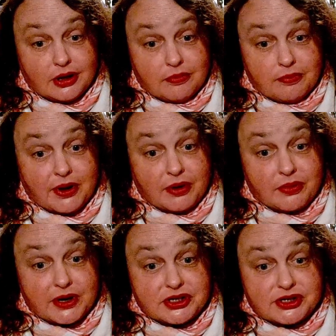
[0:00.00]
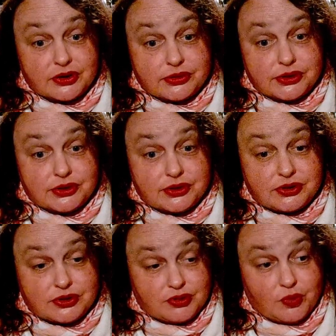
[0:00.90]
But we can still...
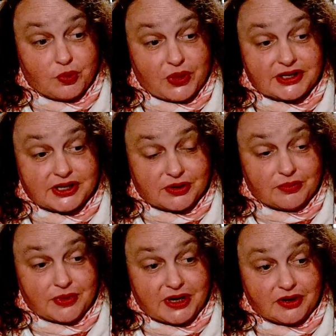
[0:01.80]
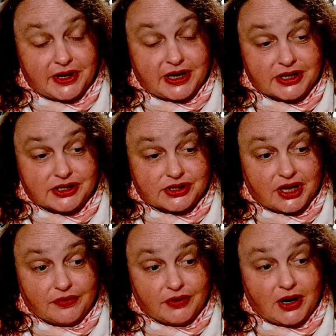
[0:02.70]
that doesn't mean we can just
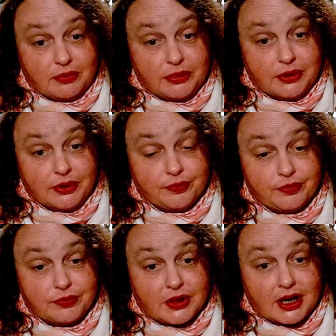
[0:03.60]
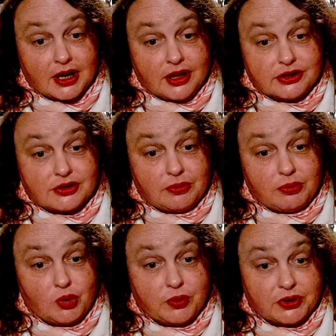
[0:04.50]
give up. The
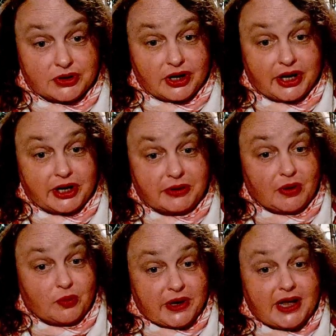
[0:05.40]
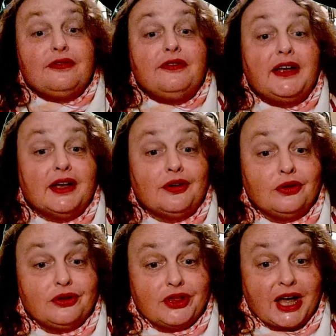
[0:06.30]
trouble with talking about we have failed,
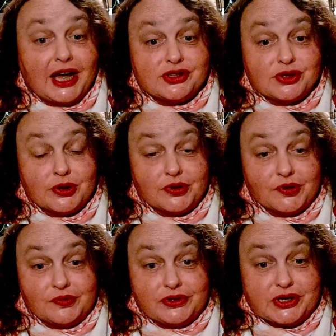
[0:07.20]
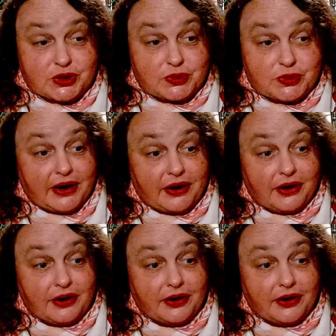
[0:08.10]
that sort of despair,